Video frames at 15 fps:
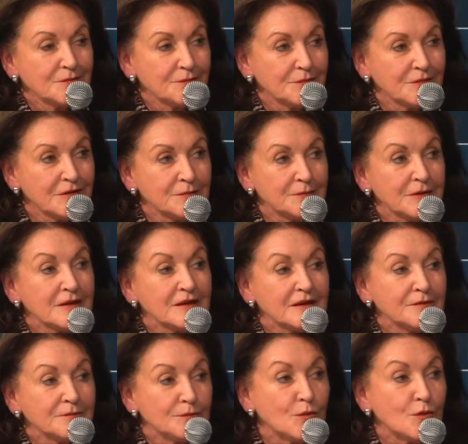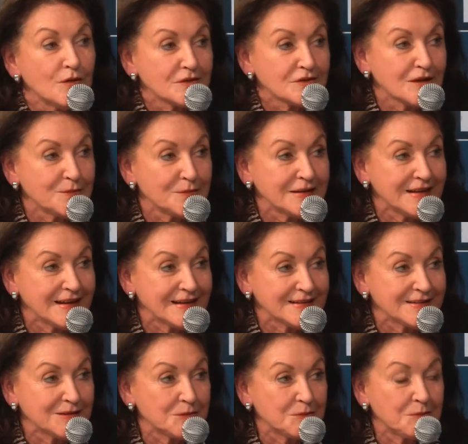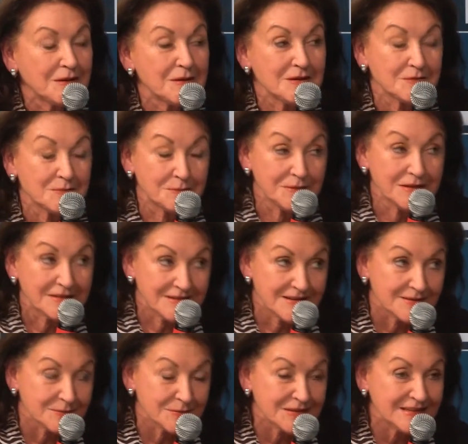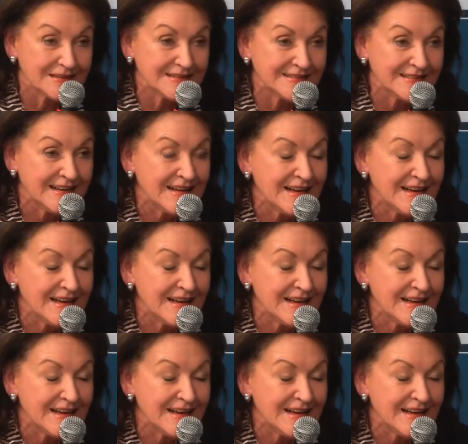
will be even more dominated by the big companies,